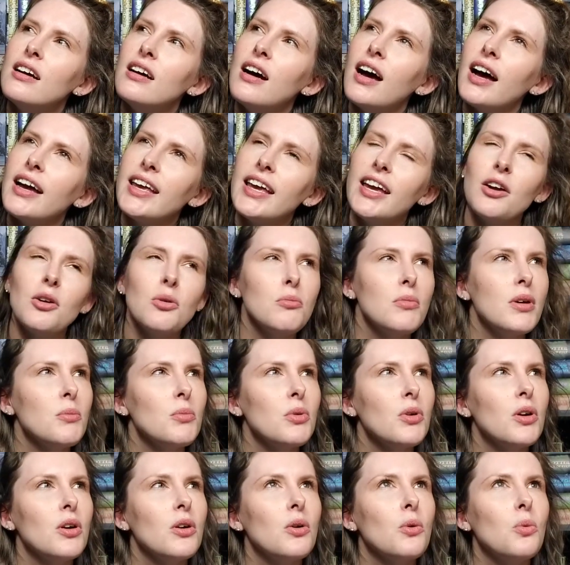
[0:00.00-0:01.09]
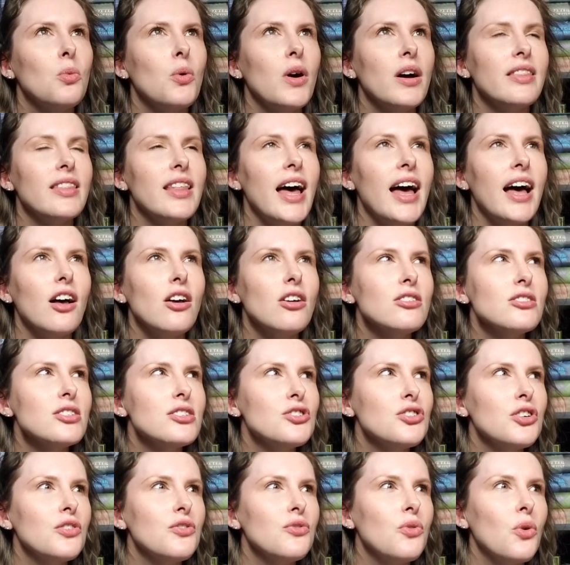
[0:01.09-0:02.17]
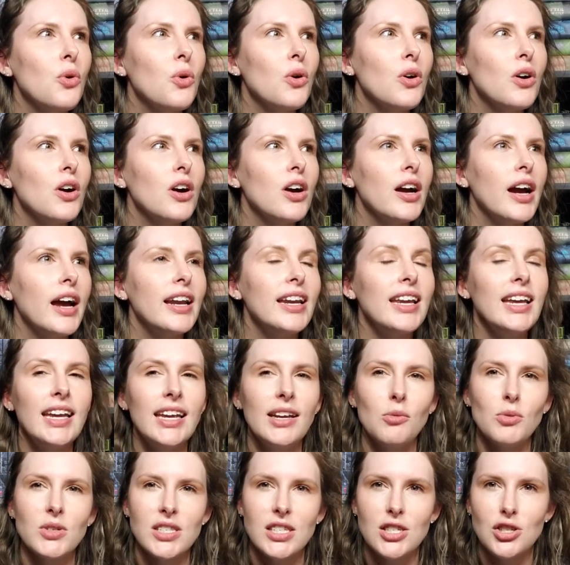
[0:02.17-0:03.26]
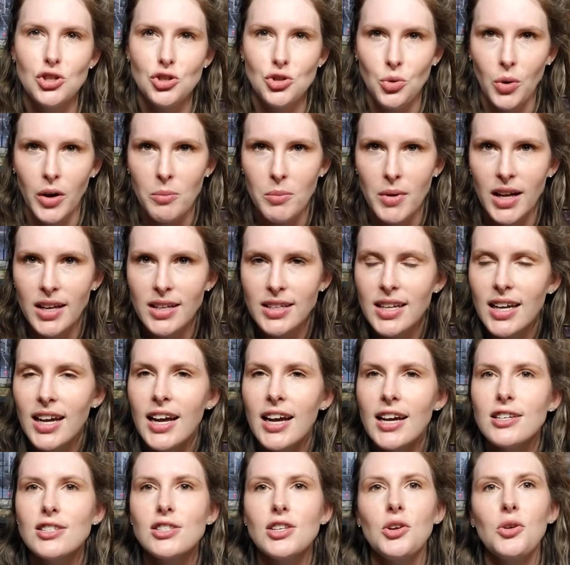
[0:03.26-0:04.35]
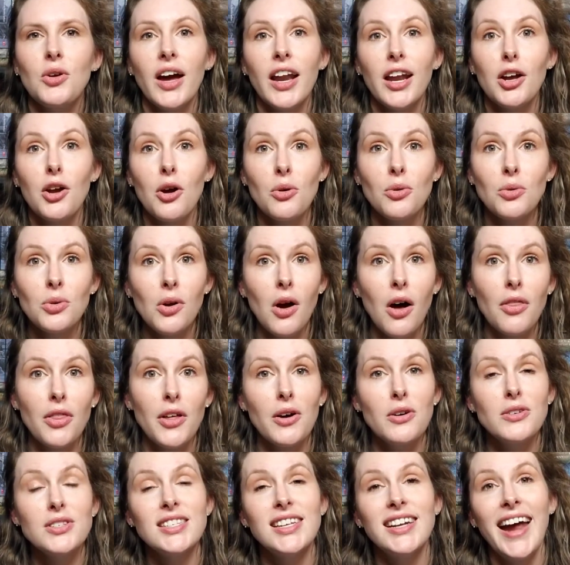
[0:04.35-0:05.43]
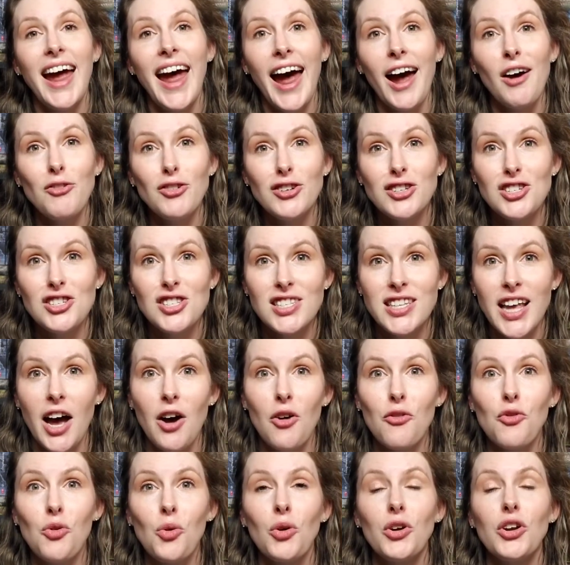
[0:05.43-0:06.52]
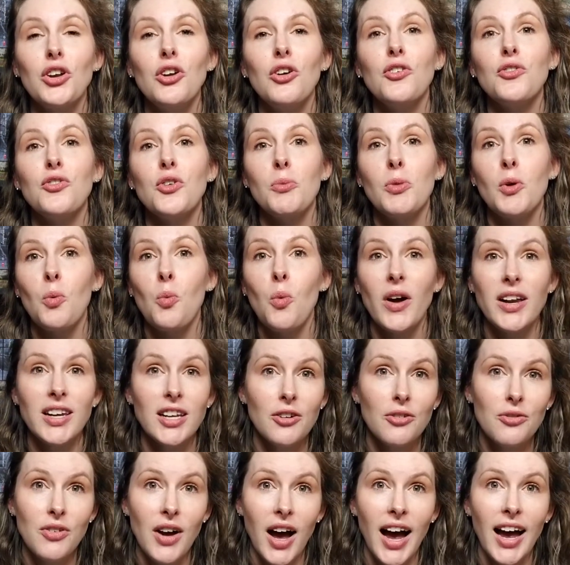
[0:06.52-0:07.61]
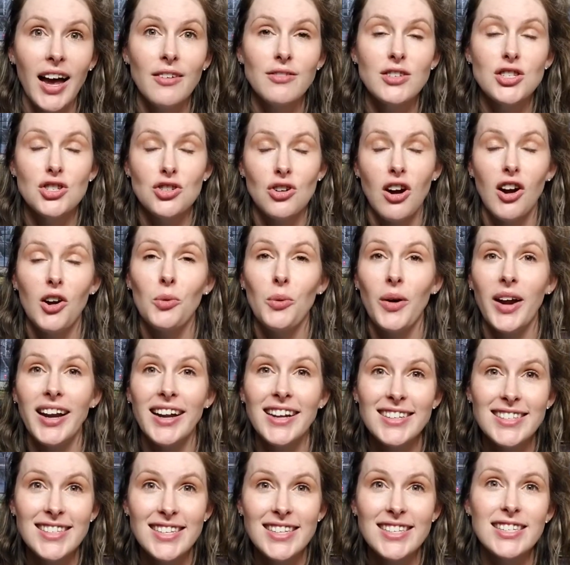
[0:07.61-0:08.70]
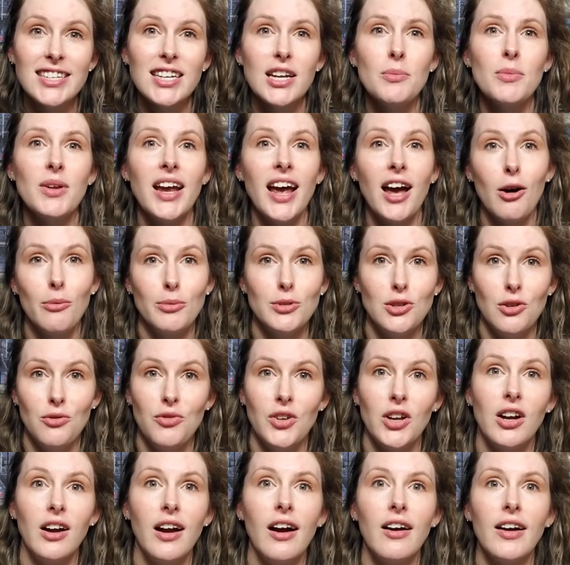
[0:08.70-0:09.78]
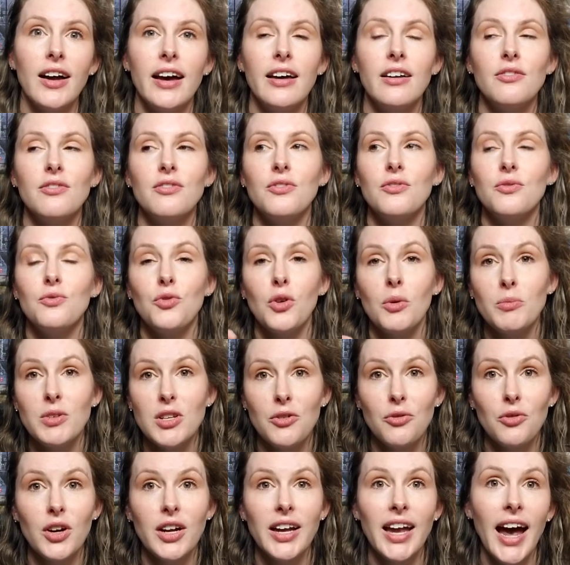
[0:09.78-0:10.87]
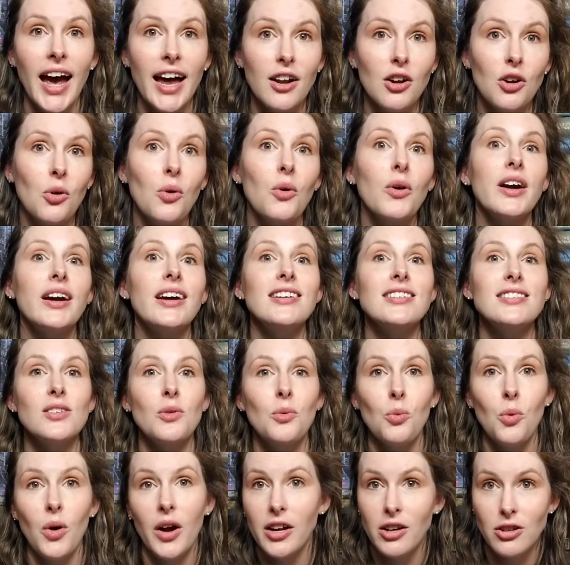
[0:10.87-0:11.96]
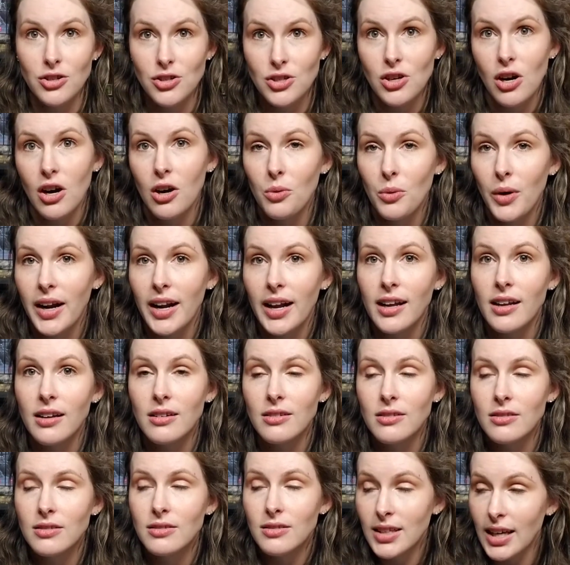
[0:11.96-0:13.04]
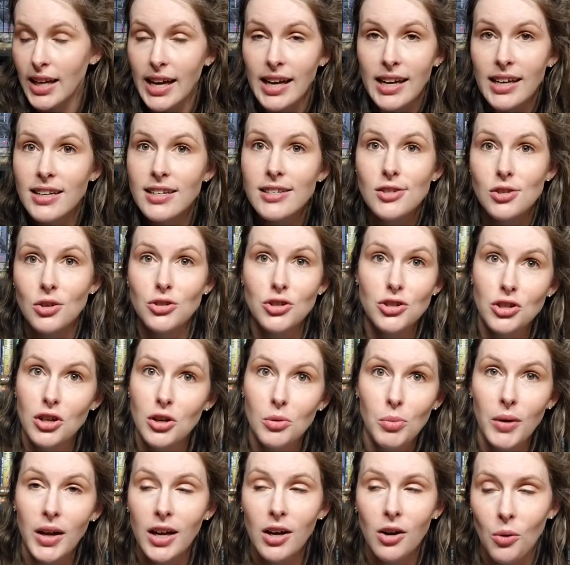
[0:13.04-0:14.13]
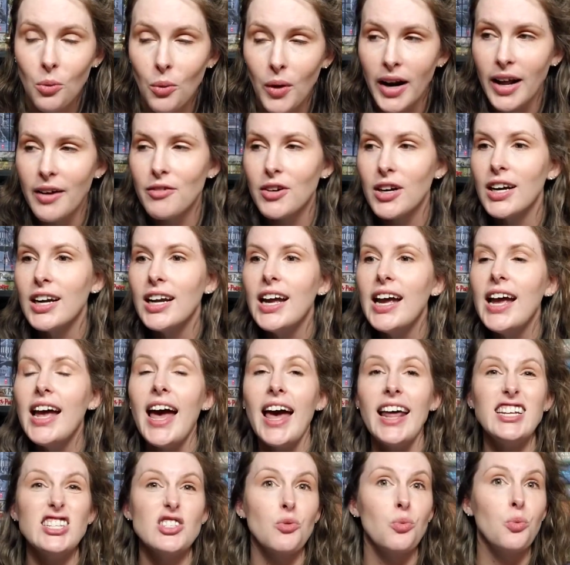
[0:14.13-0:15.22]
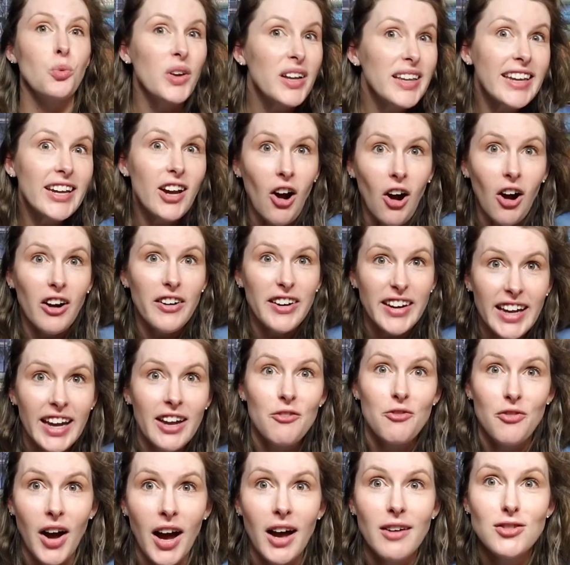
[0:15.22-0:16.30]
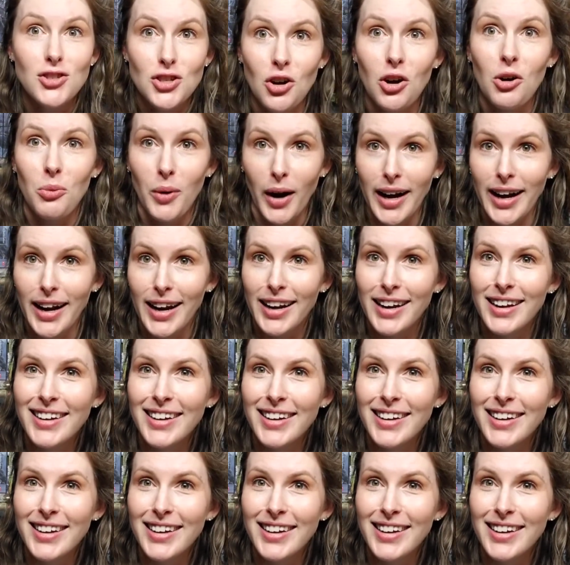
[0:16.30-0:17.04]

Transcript: I can't remember what the L stood for, and E was enjoyment. So you kind of go through all those, and it averages out for you from the one to five star rating system, and it helps you figure out kind of from different categories what your star rating is or should be or whatever. And it's really hard to get five star rating.